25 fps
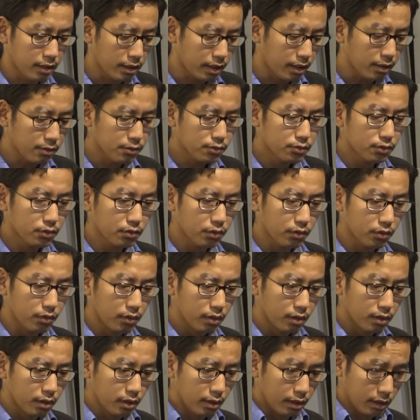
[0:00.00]
and also
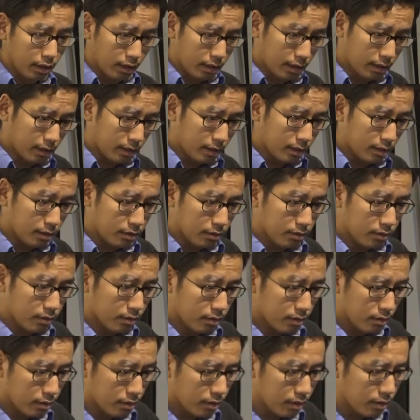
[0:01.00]
I
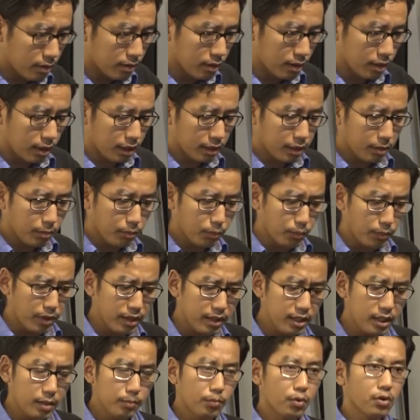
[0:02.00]
think
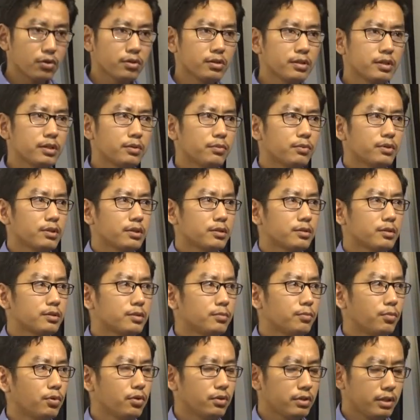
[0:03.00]
many important
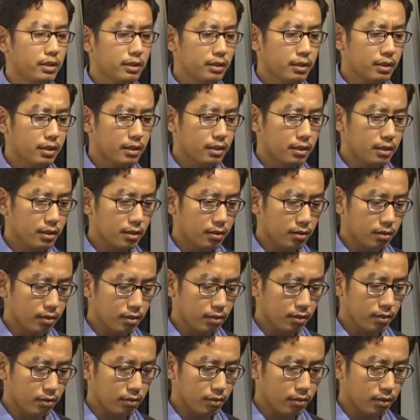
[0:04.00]
rivers, both in
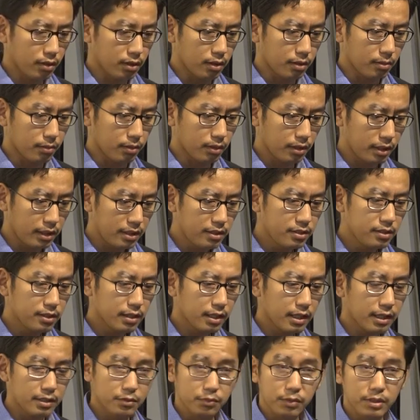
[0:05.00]

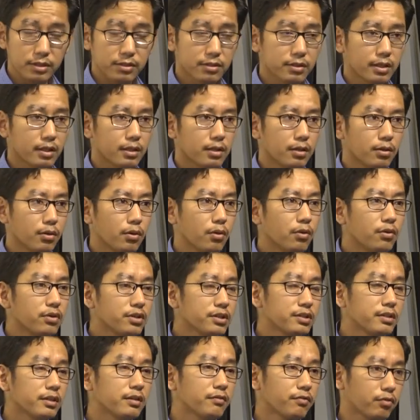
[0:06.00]
India as well as China
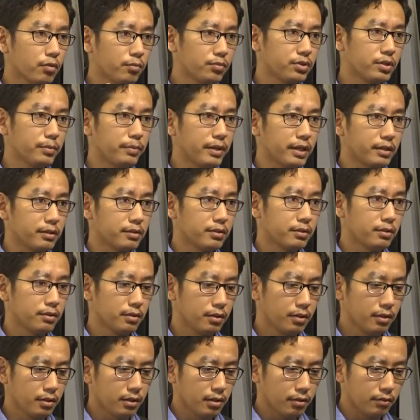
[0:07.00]
originate from Tibet.
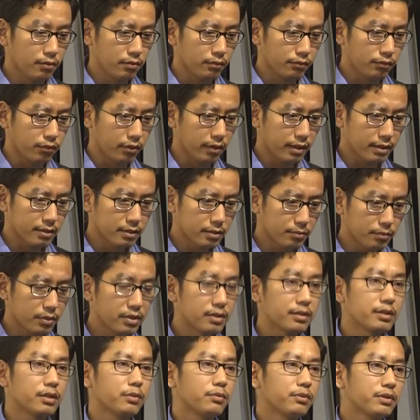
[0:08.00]
For example,
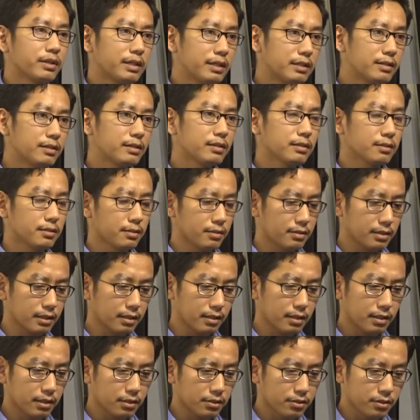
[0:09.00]
river Indus,
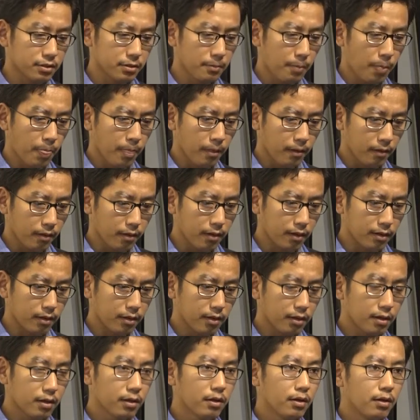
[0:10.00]
Satluj,
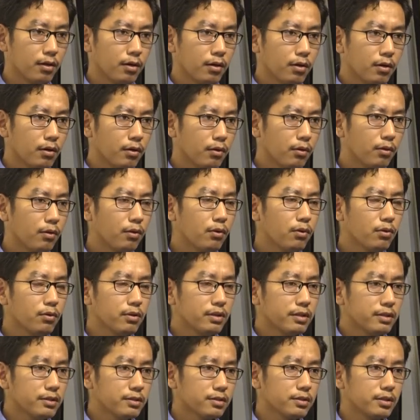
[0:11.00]
Ganga,
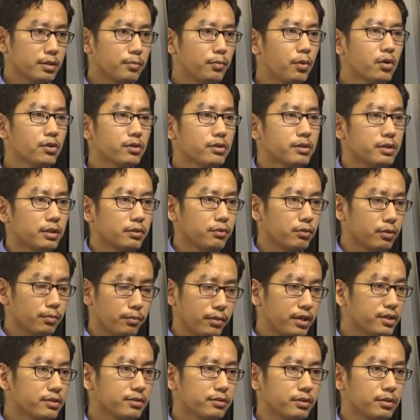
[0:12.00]
all these important river,
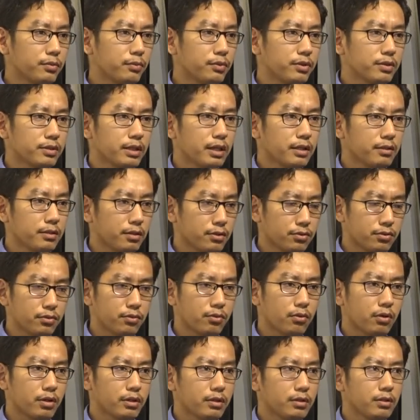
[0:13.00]
major rivers I
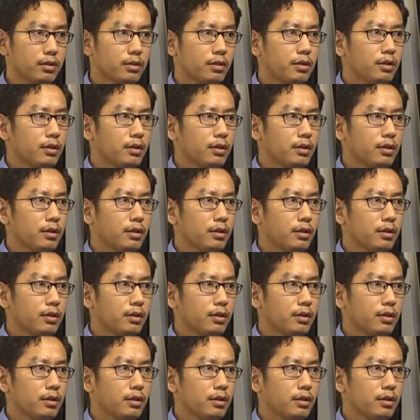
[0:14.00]
should call it,